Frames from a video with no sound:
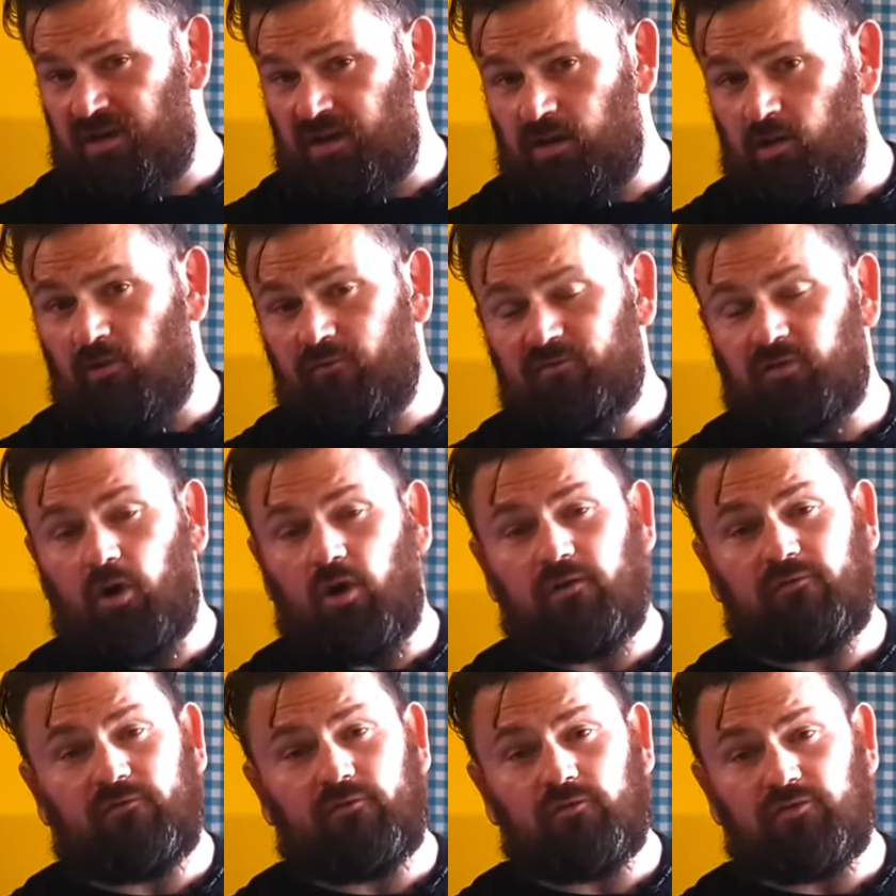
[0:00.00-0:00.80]
keto
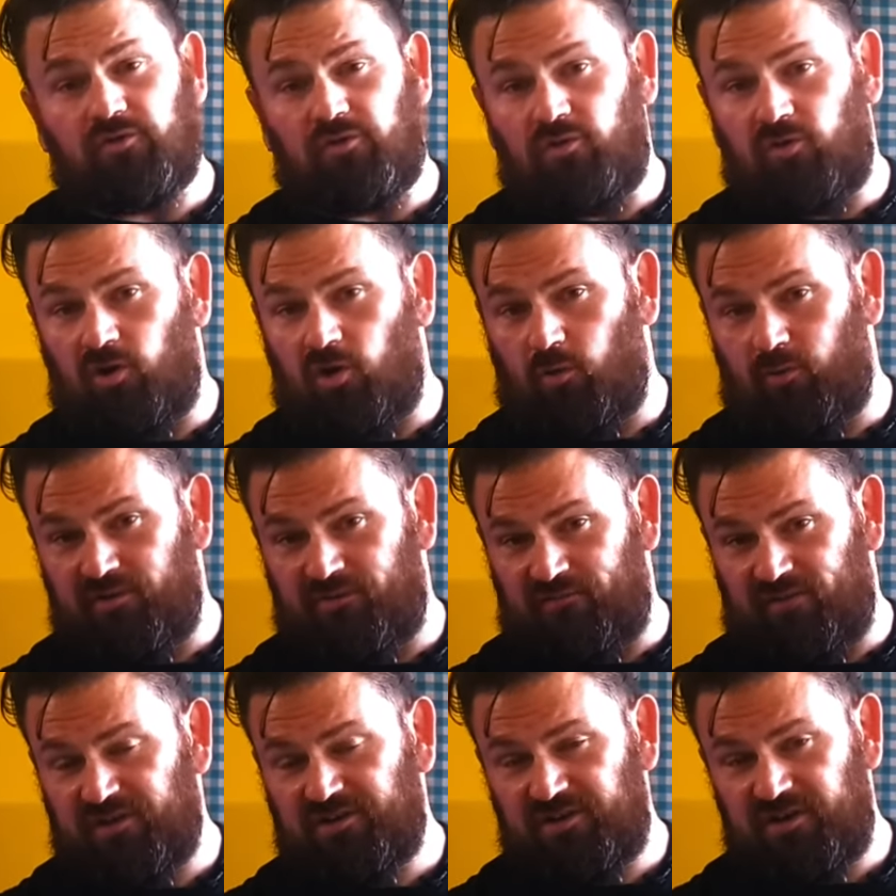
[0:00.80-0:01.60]
dog food, you can go with
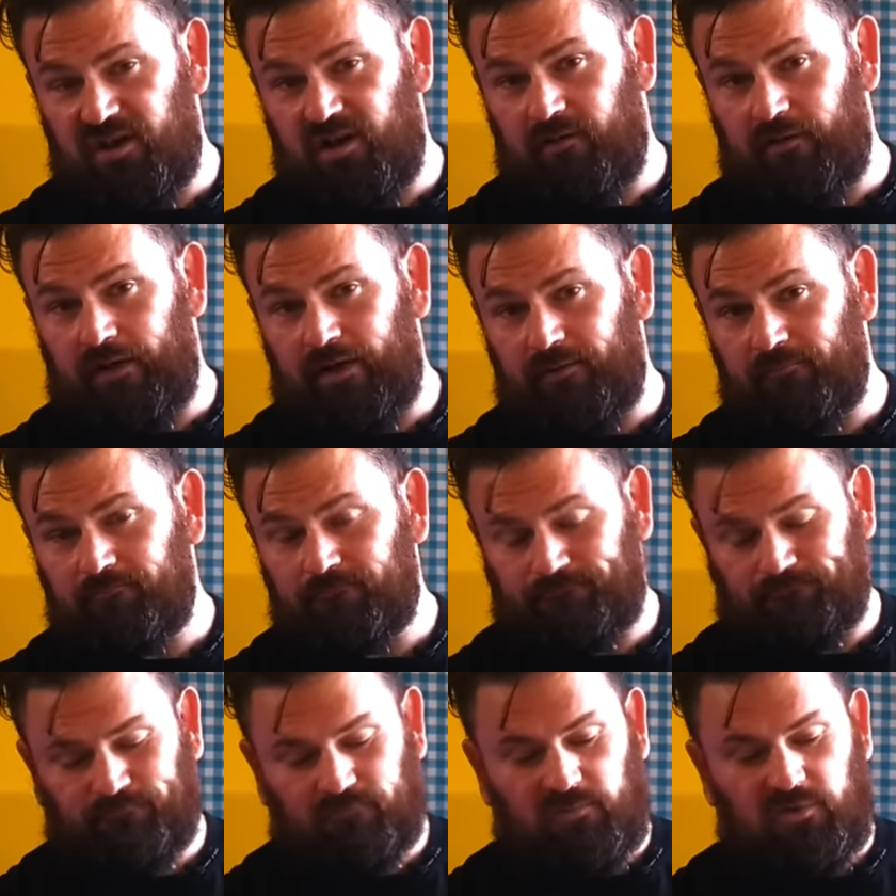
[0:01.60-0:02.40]
Visionary.
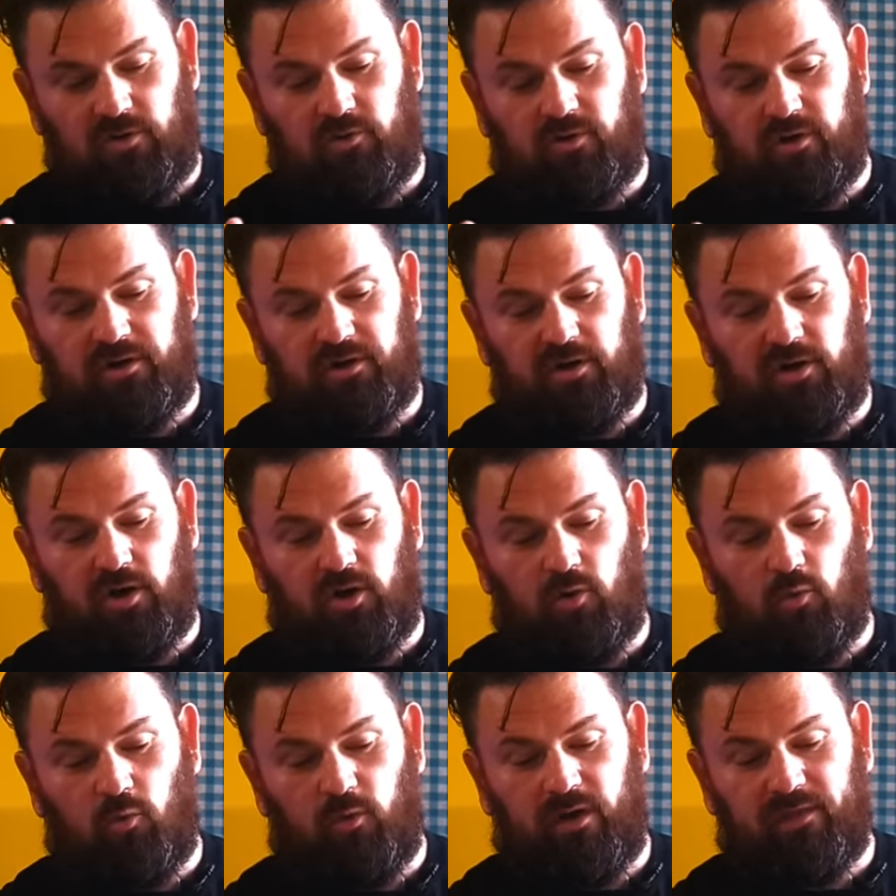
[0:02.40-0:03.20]
You can
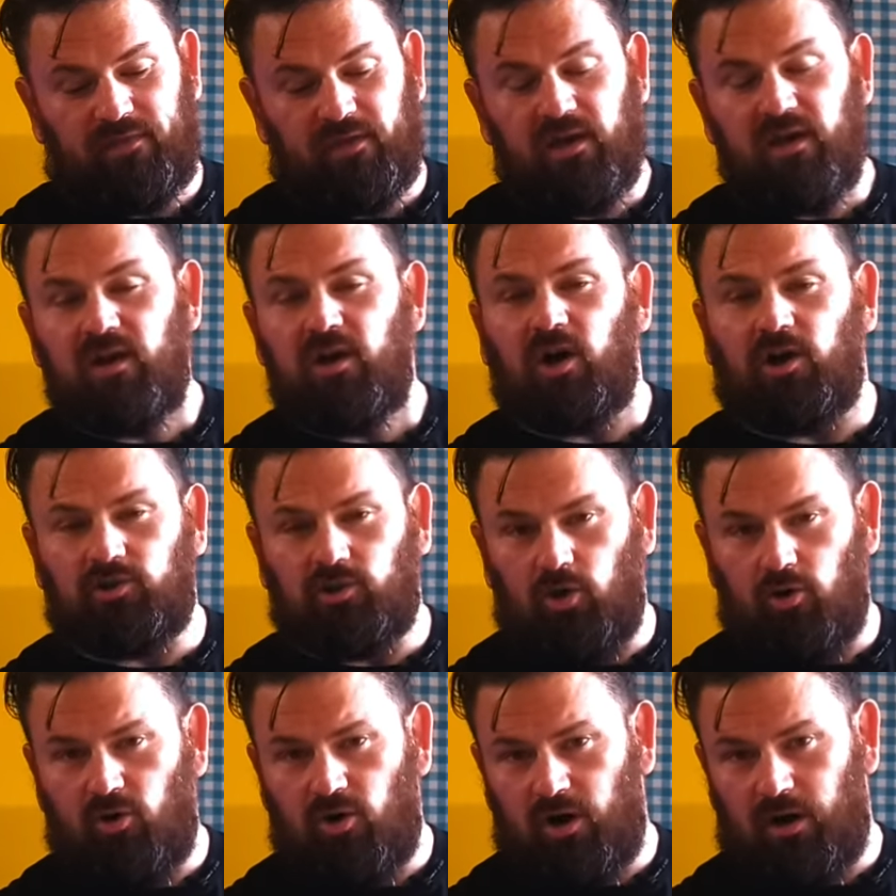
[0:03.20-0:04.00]
go with a
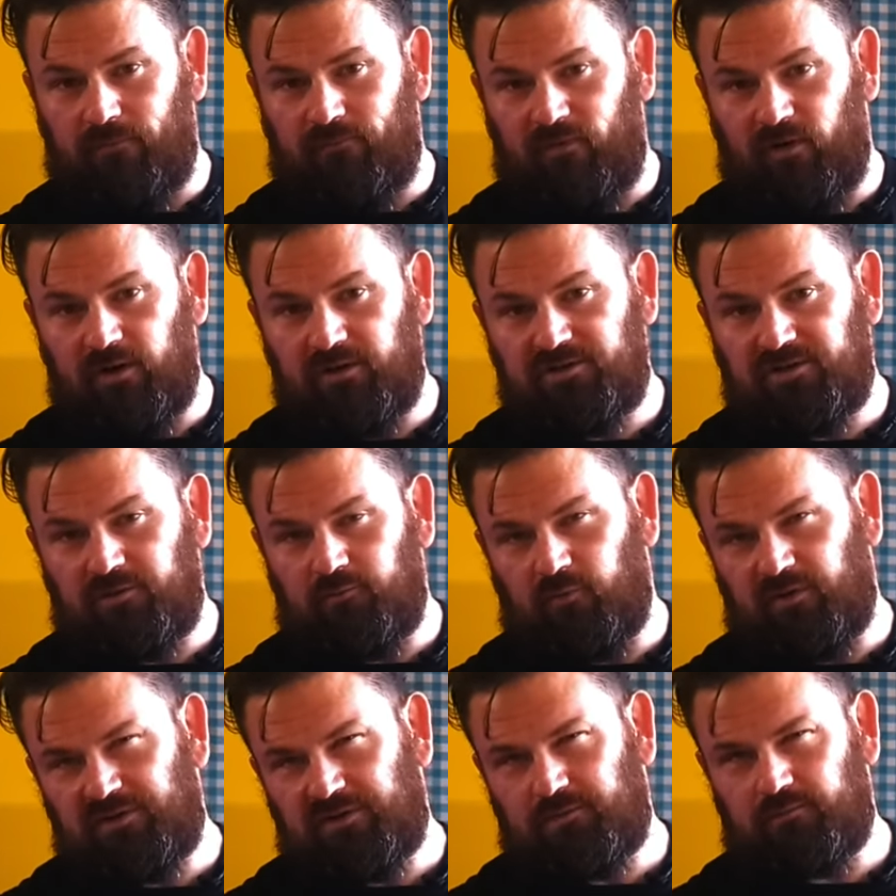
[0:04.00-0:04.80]
low carb version,
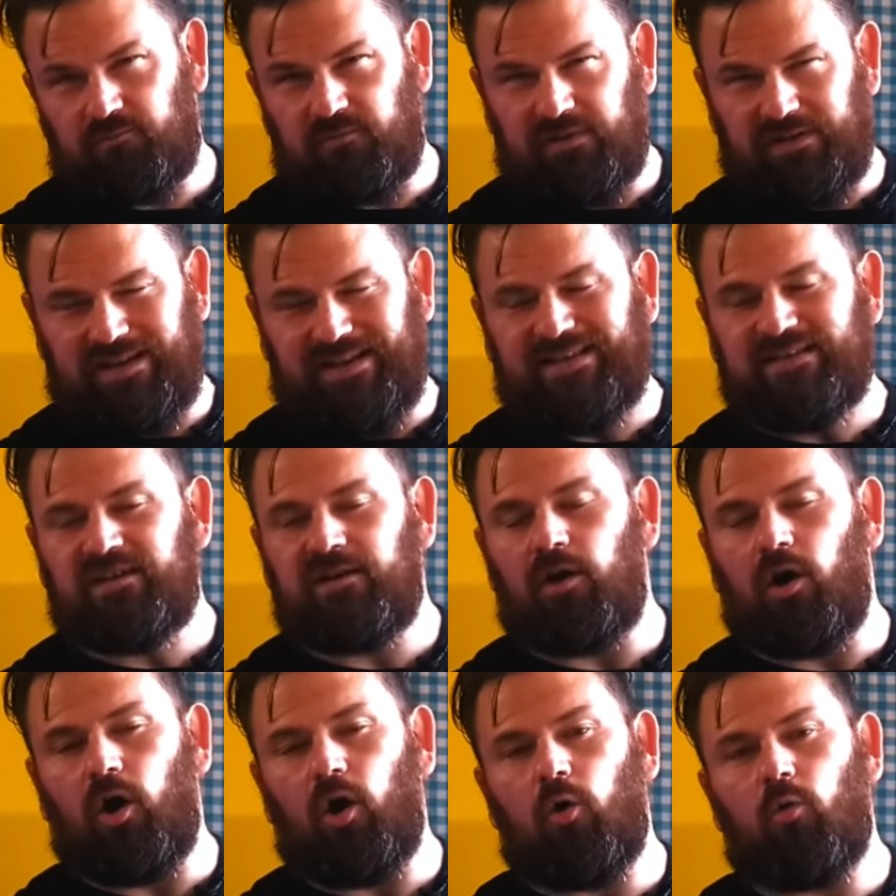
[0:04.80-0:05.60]
which
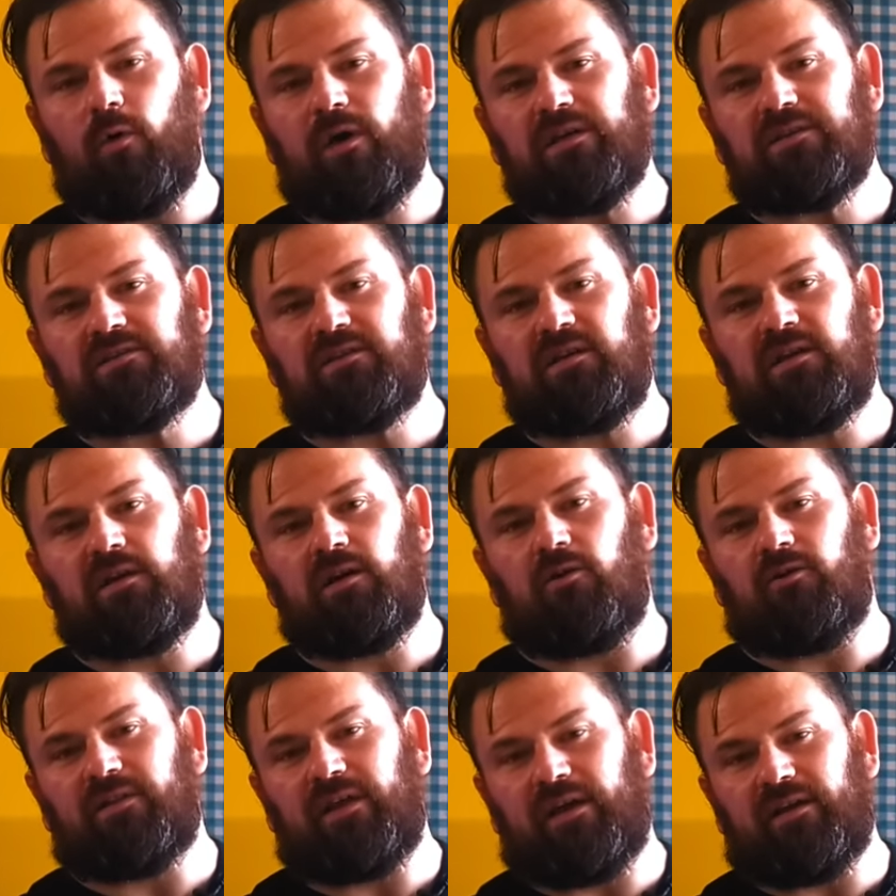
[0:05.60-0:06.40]
isn't always
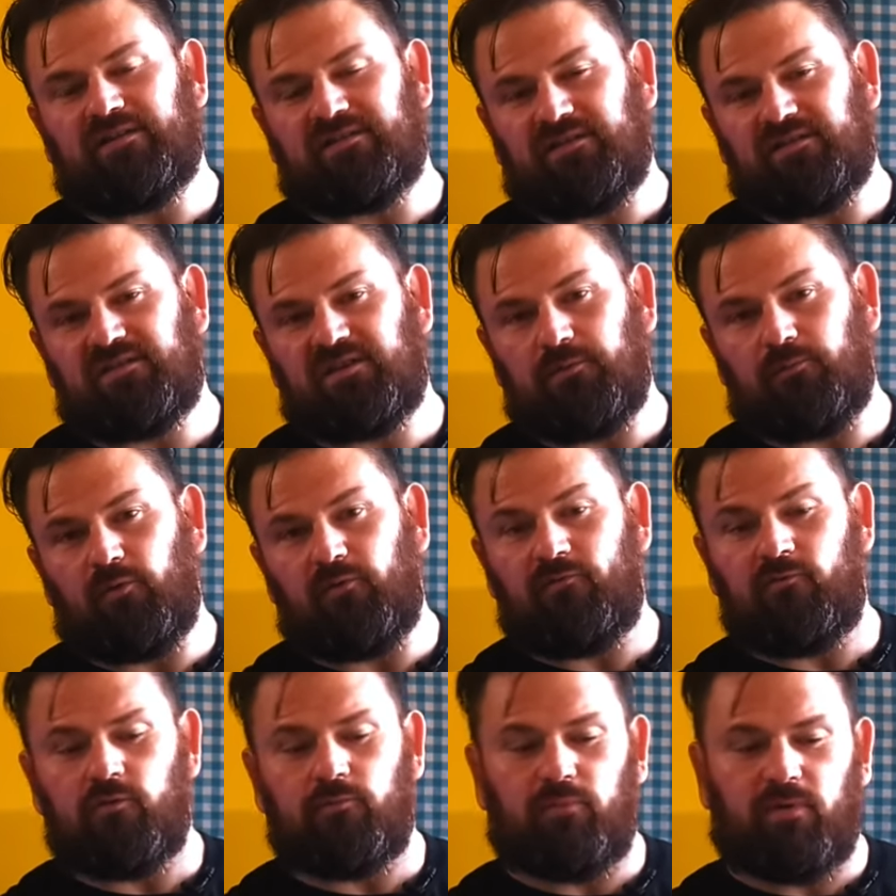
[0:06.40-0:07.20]
keto, and that is the Simple
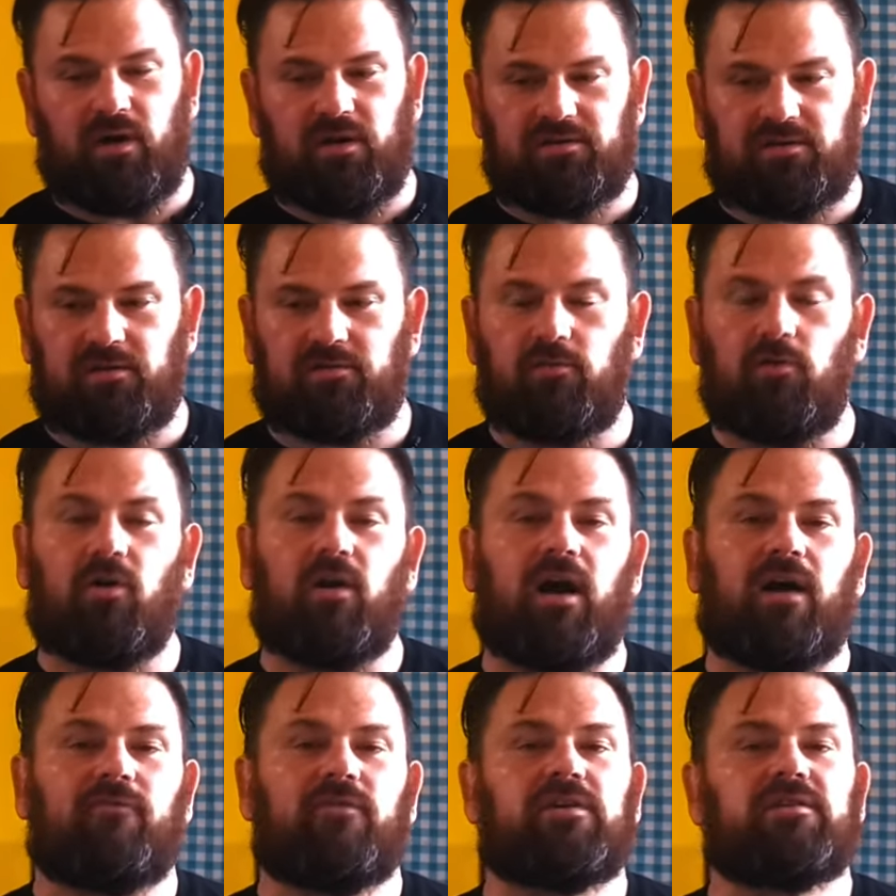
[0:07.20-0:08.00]
Food Project. Or
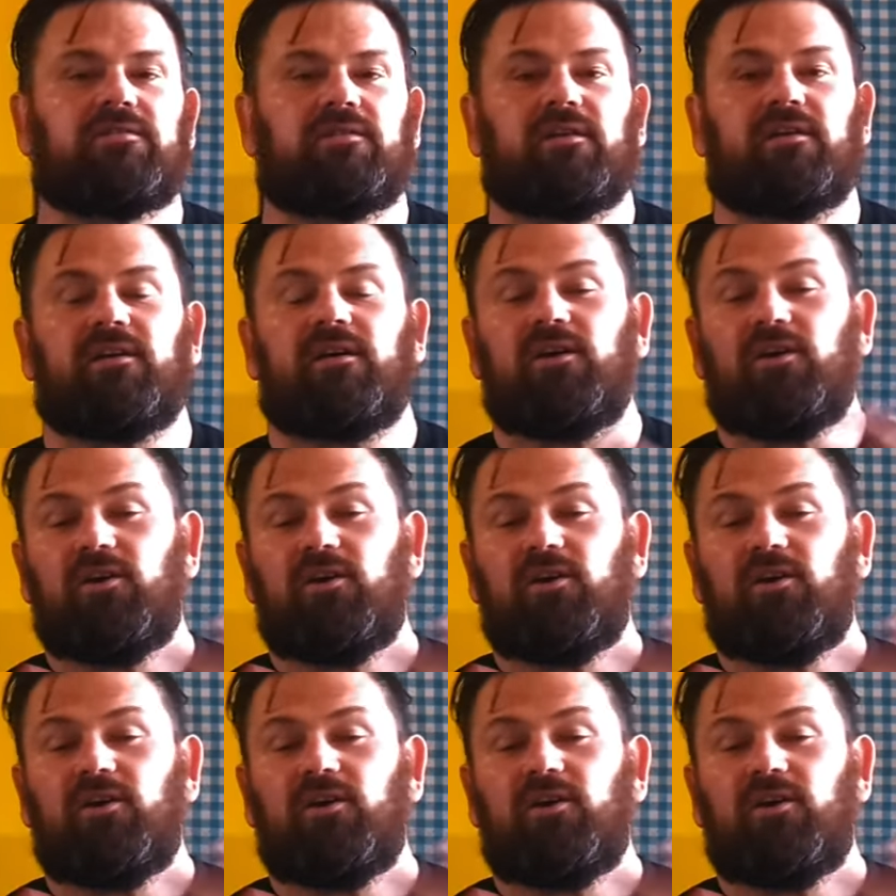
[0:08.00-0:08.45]
obviously,